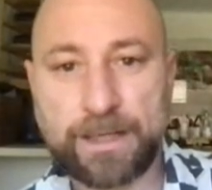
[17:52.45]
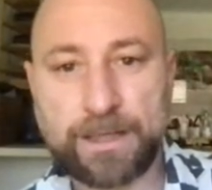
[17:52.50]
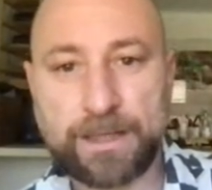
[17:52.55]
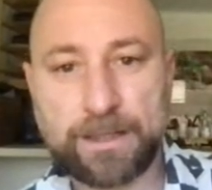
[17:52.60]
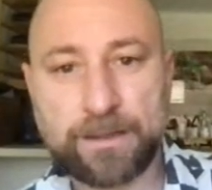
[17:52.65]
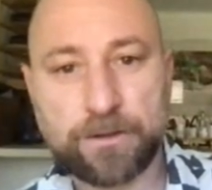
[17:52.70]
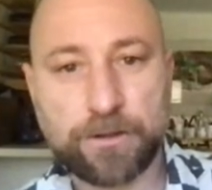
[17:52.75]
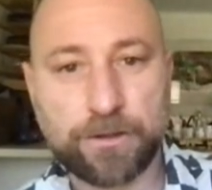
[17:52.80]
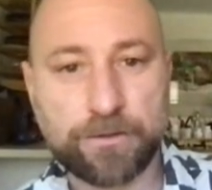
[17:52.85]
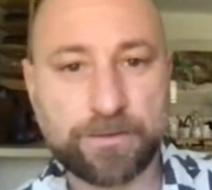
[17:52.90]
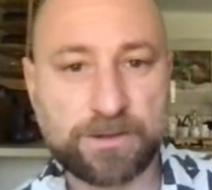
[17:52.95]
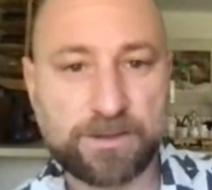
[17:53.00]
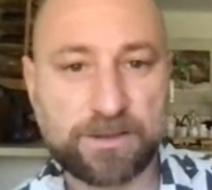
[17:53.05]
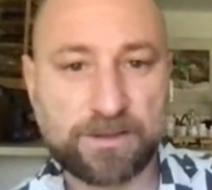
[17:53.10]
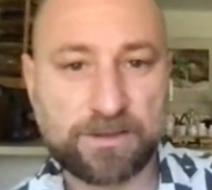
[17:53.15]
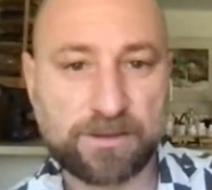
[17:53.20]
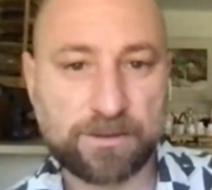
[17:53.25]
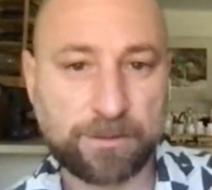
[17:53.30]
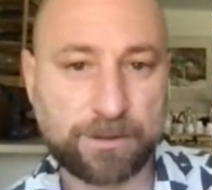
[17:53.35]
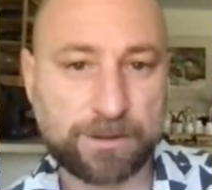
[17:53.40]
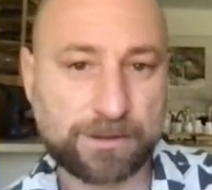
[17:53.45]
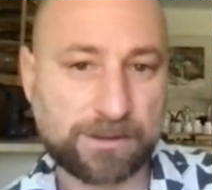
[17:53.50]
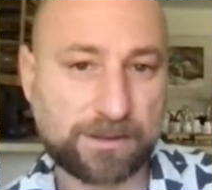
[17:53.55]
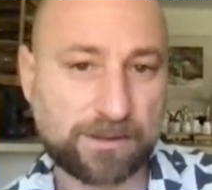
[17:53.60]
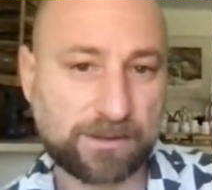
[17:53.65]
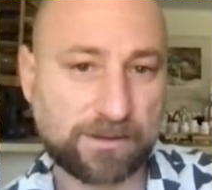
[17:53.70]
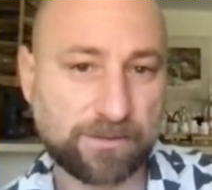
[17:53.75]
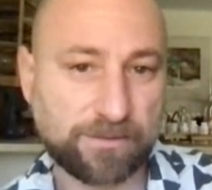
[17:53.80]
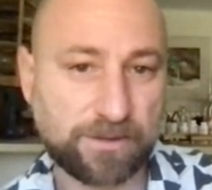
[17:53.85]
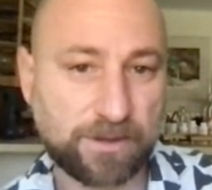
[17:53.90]
So the brain and the nervous
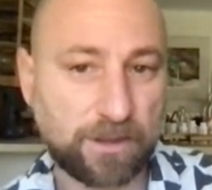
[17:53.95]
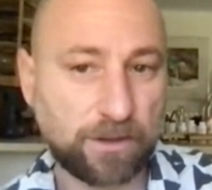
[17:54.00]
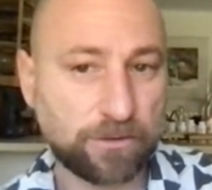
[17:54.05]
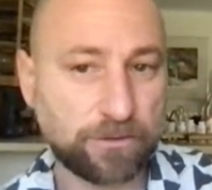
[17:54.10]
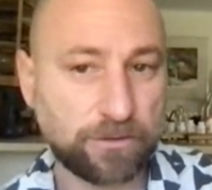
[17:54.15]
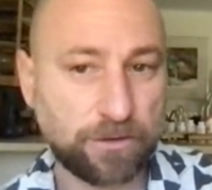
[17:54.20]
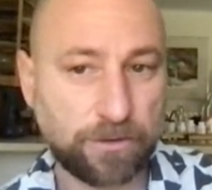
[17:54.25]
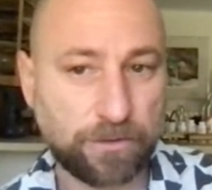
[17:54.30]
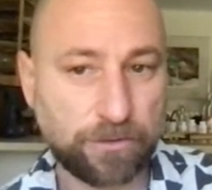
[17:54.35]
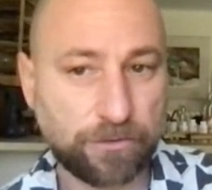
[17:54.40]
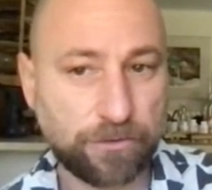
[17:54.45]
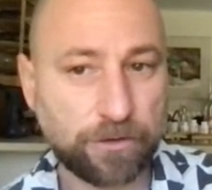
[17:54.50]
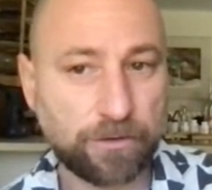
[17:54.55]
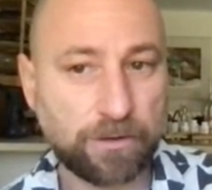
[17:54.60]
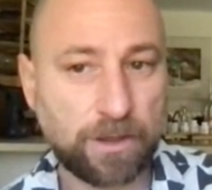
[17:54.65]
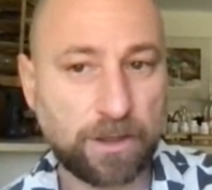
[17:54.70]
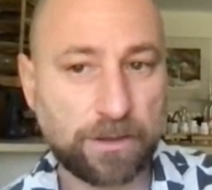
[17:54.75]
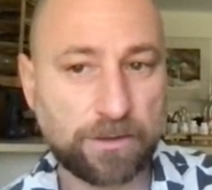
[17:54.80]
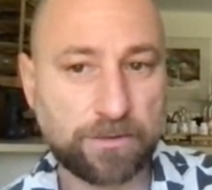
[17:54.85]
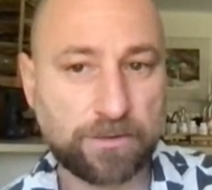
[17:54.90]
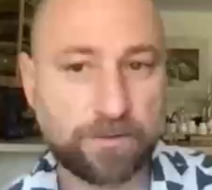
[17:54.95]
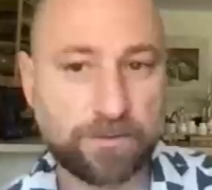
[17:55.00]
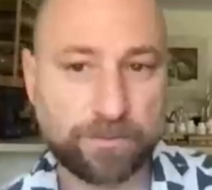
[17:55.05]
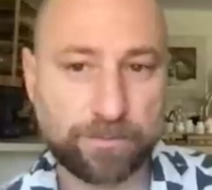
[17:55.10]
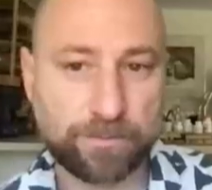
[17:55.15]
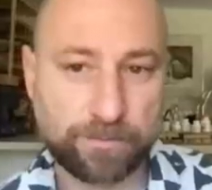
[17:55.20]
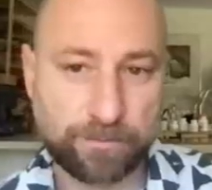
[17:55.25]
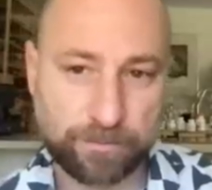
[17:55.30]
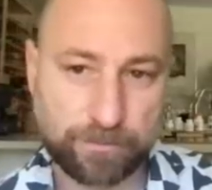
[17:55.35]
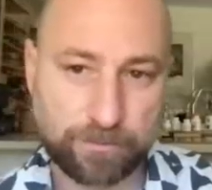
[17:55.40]
system consist of cells known as
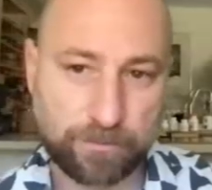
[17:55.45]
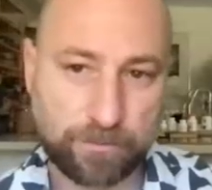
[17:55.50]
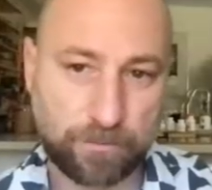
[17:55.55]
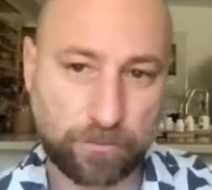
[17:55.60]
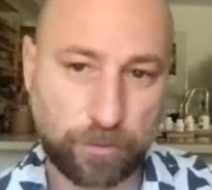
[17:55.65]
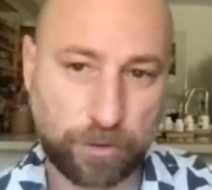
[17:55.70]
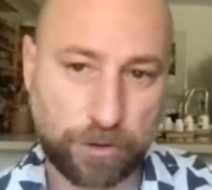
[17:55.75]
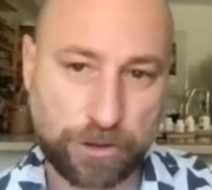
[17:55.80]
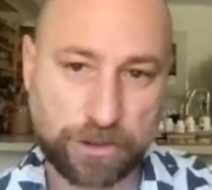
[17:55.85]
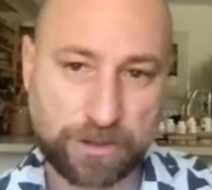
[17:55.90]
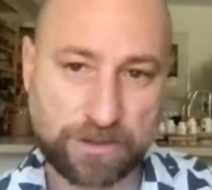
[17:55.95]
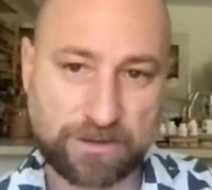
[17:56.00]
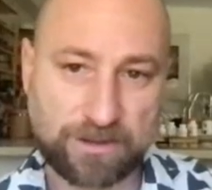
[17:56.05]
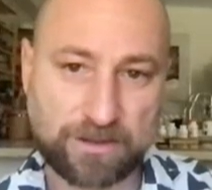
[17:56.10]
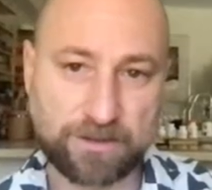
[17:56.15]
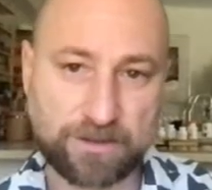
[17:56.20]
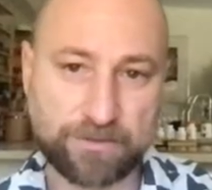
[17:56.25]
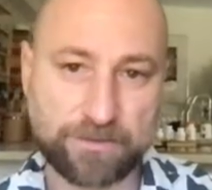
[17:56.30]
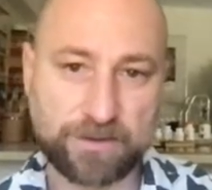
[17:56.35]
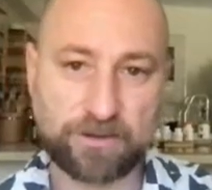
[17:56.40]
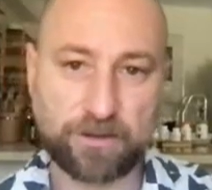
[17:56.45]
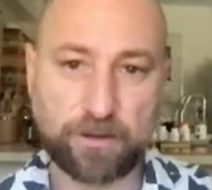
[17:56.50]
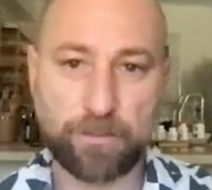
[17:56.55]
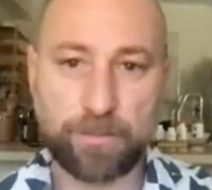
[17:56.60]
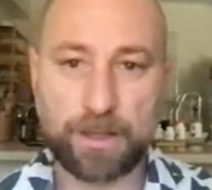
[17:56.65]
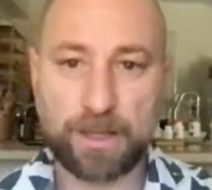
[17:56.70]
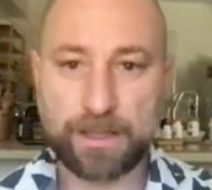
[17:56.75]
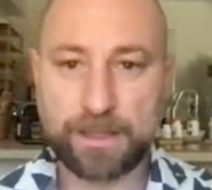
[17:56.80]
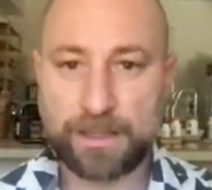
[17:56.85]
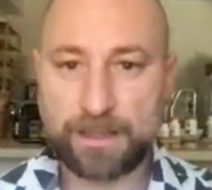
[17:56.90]
neurons, which
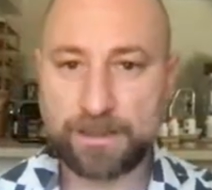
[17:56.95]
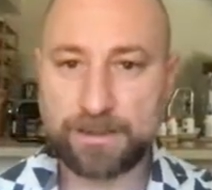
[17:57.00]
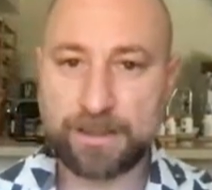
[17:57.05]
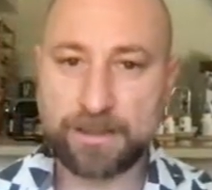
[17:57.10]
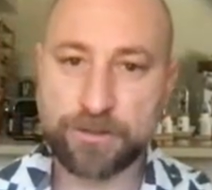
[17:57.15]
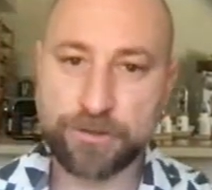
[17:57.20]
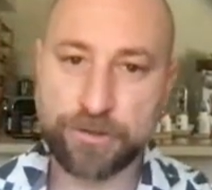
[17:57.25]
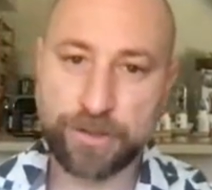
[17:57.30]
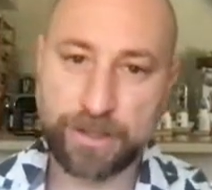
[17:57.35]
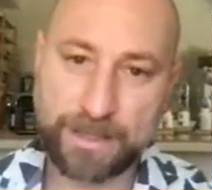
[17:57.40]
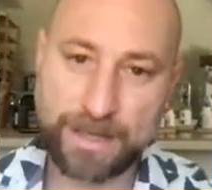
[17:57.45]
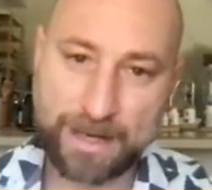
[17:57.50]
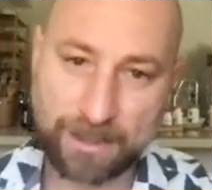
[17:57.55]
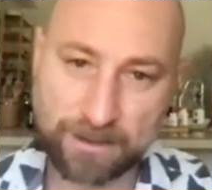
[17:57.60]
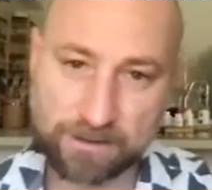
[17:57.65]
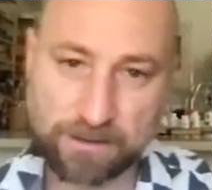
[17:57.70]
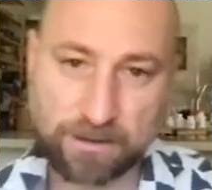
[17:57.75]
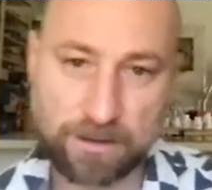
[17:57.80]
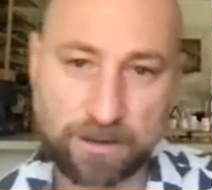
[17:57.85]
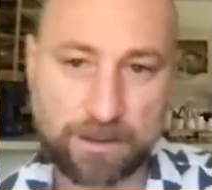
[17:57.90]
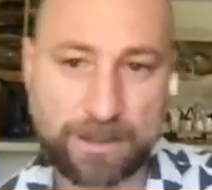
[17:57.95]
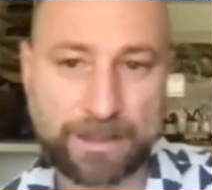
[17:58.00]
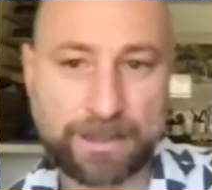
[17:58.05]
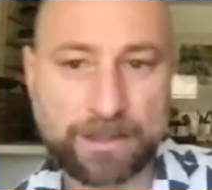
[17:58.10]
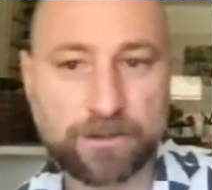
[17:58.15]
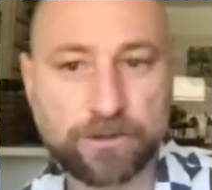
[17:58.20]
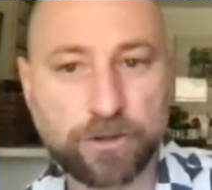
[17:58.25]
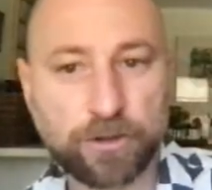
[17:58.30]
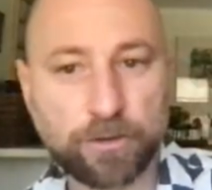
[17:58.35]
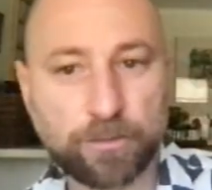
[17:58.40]
consist of a cell body, dendrite,
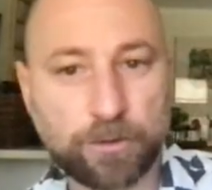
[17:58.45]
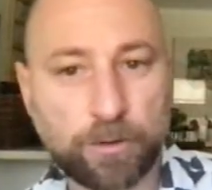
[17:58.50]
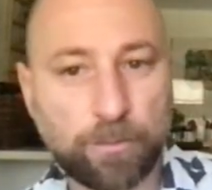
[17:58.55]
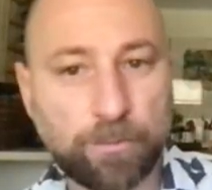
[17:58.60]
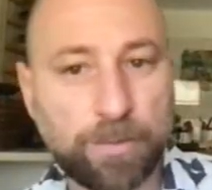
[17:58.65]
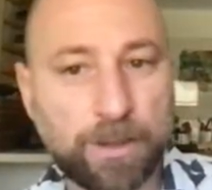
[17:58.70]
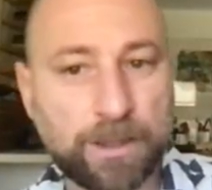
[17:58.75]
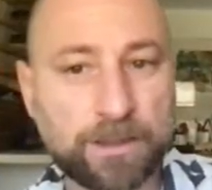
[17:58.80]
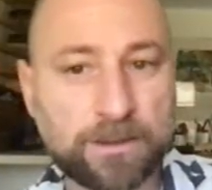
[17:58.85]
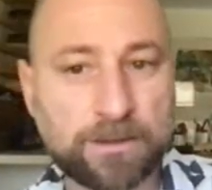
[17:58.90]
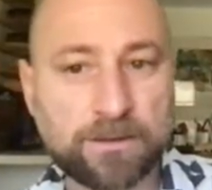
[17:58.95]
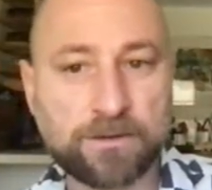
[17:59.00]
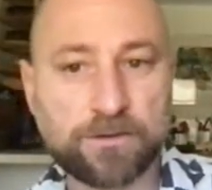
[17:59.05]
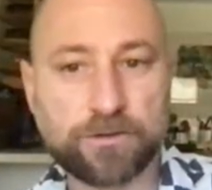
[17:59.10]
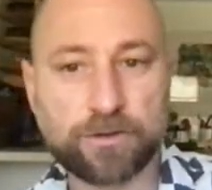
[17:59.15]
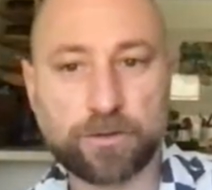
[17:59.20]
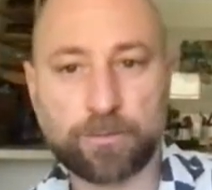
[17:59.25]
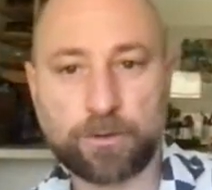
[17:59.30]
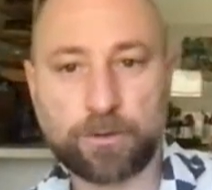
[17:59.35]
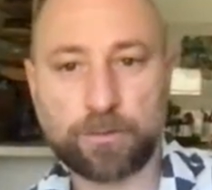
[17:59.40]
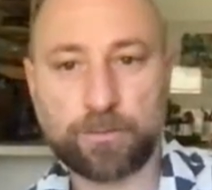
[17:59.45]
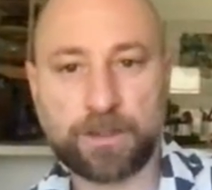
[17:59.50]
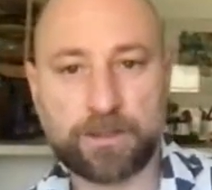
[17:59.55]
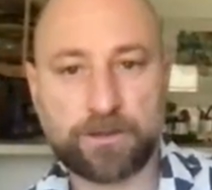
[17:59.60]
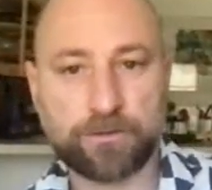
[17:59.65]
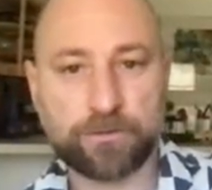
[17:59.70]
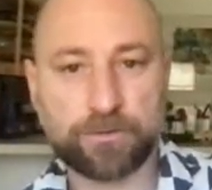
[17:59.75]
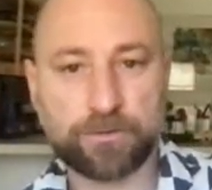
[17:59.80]
axon, and terminal buttons.